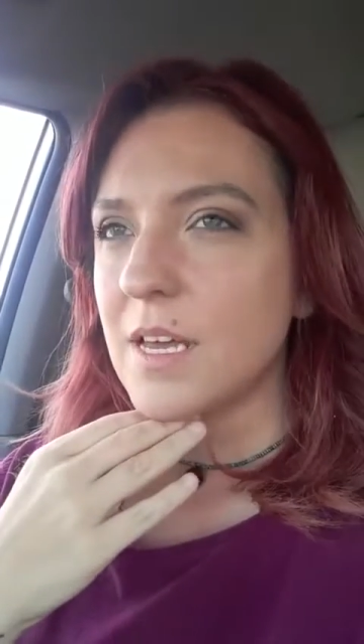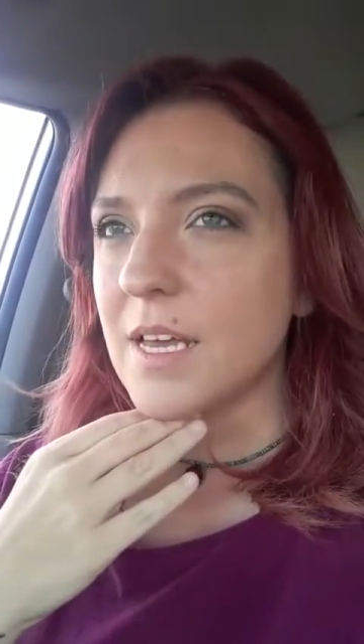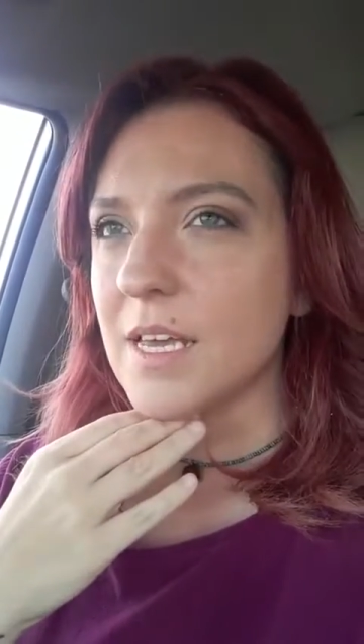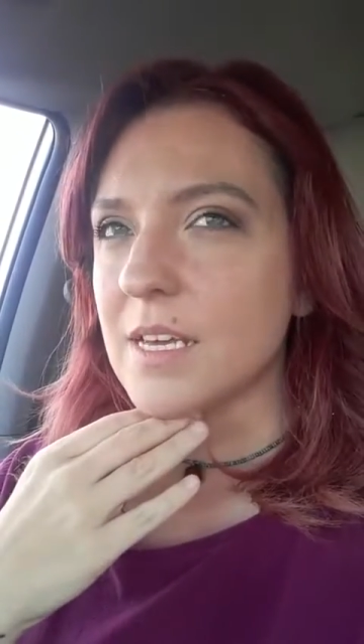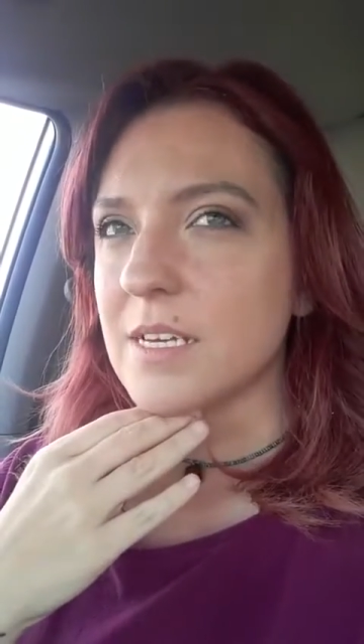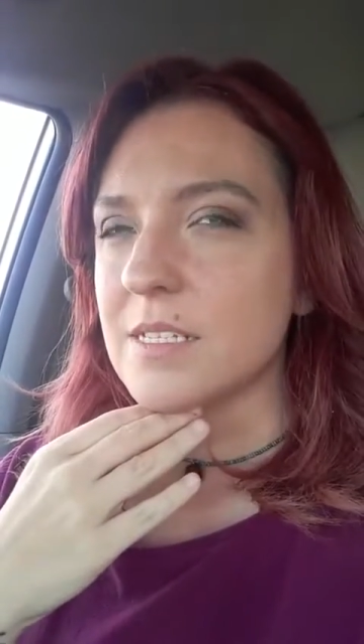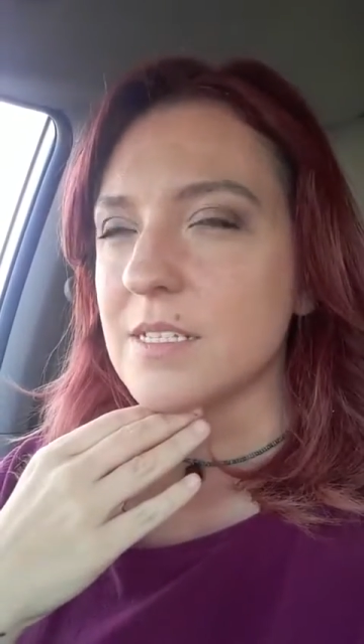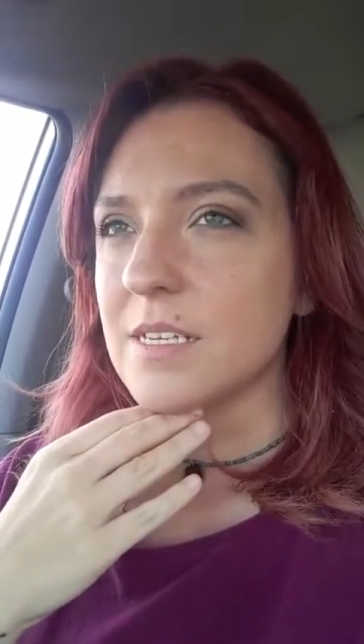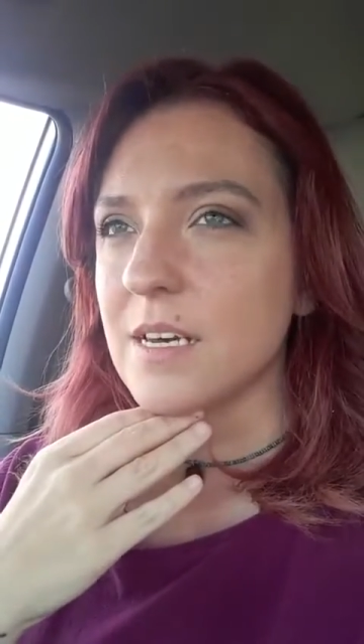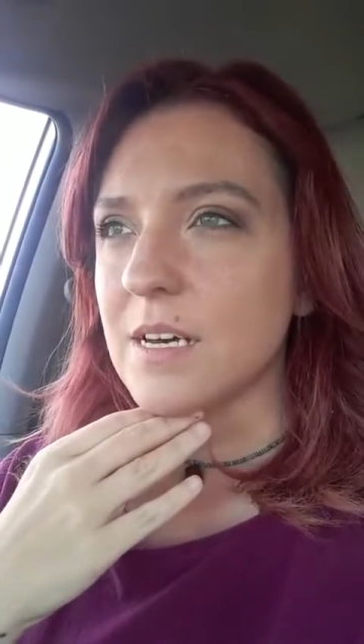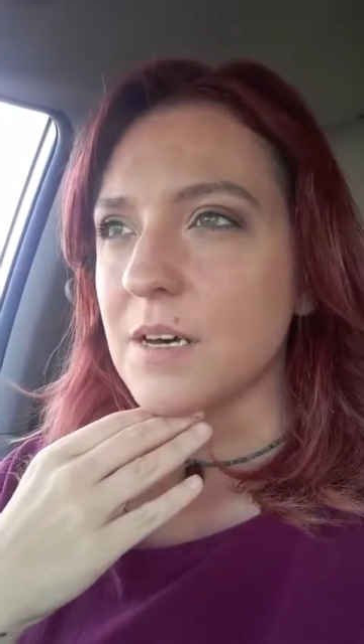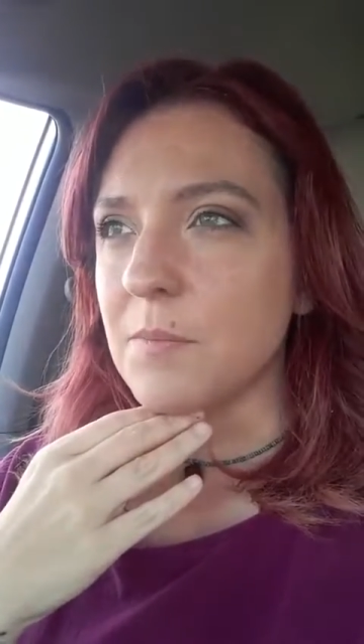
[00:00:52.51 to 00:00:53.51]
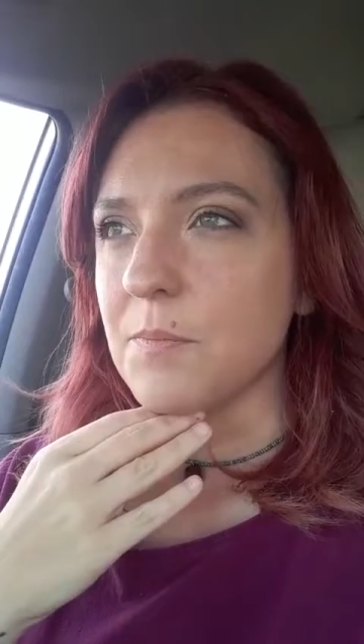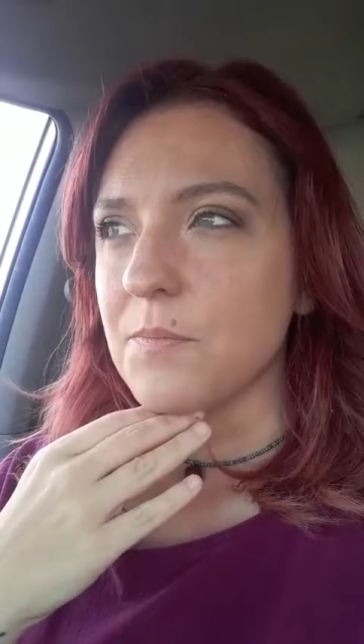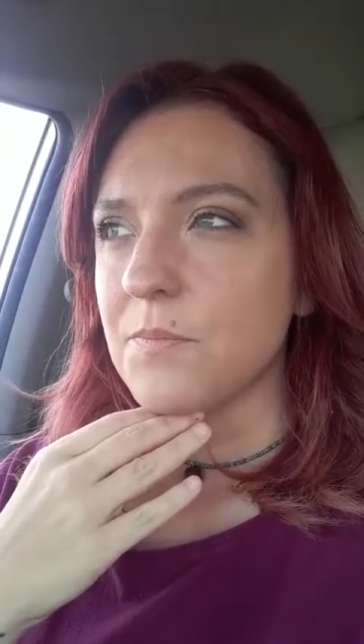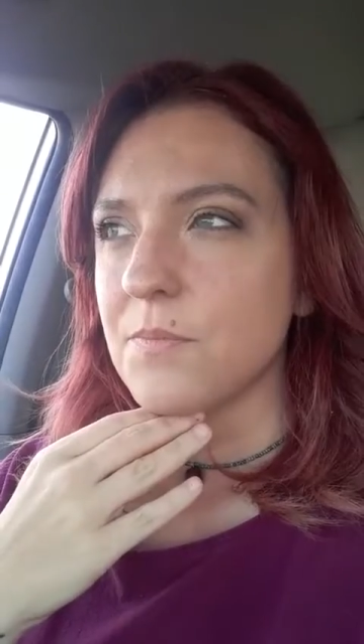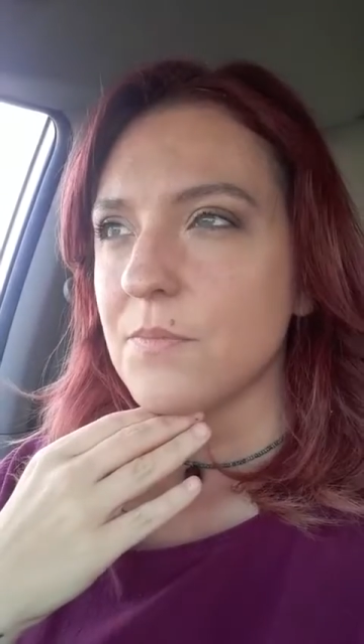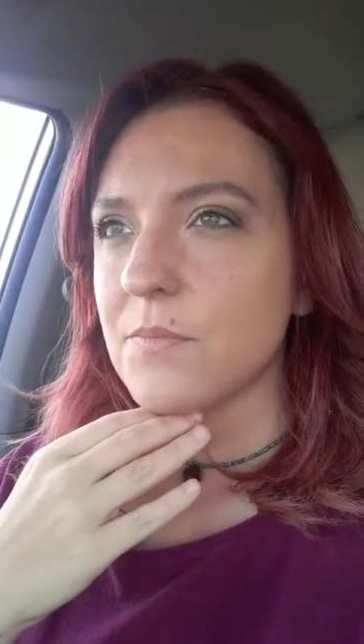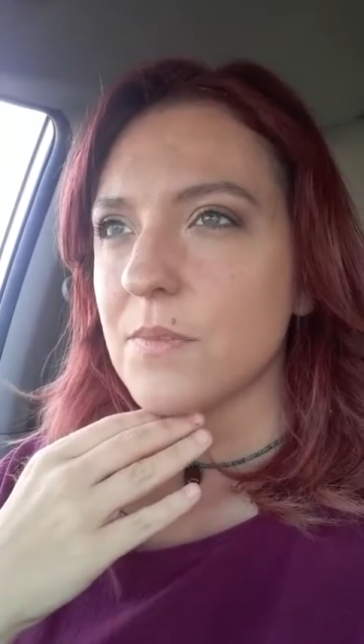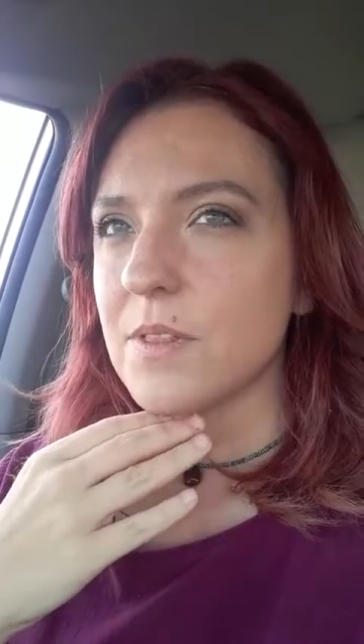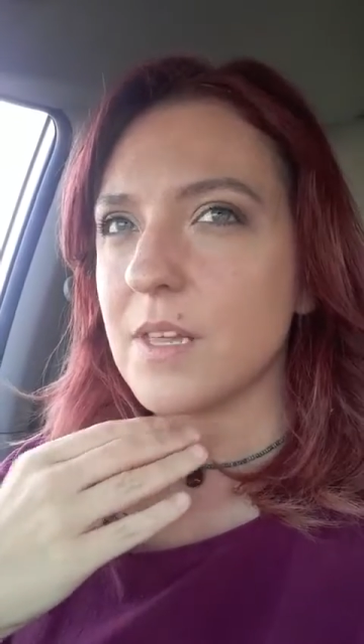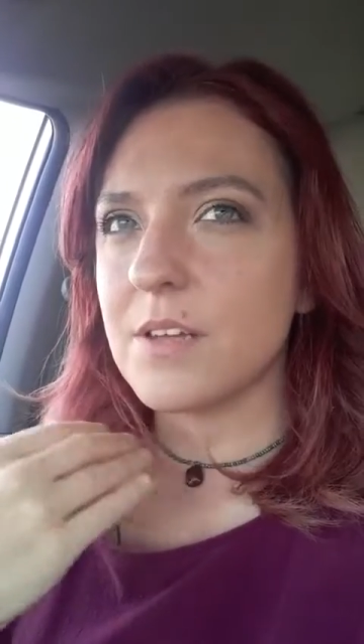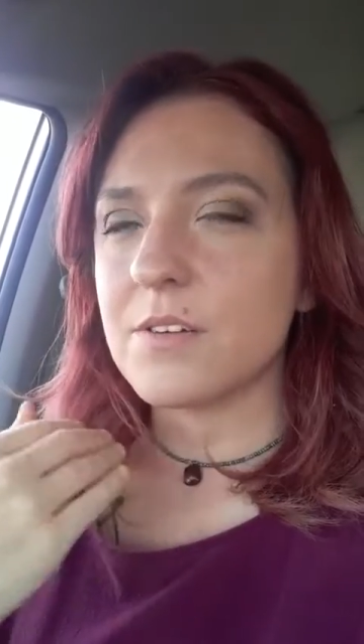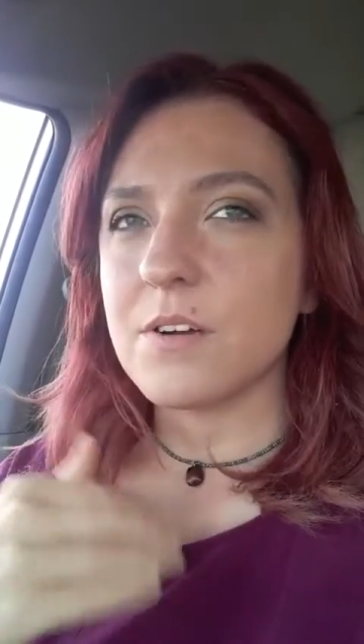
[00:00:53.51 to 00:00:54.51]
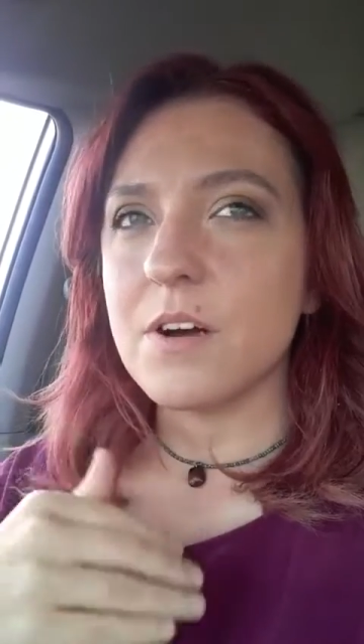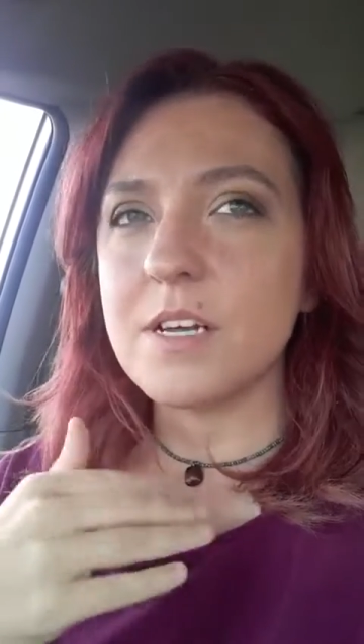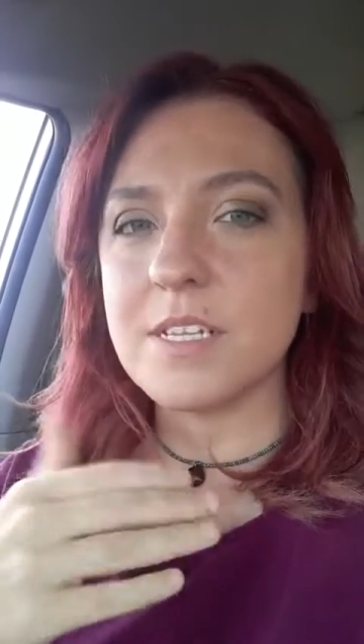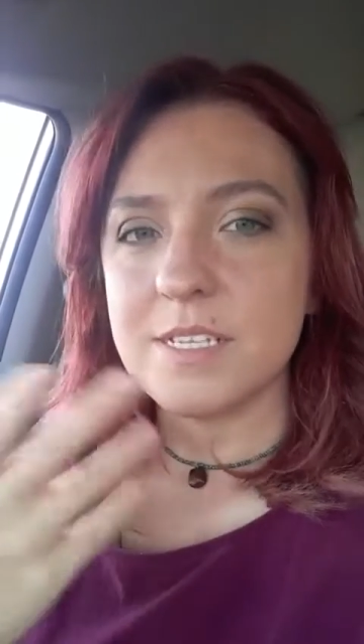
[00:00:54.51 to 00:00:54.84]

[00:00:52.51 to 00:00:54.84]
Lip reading: And later on,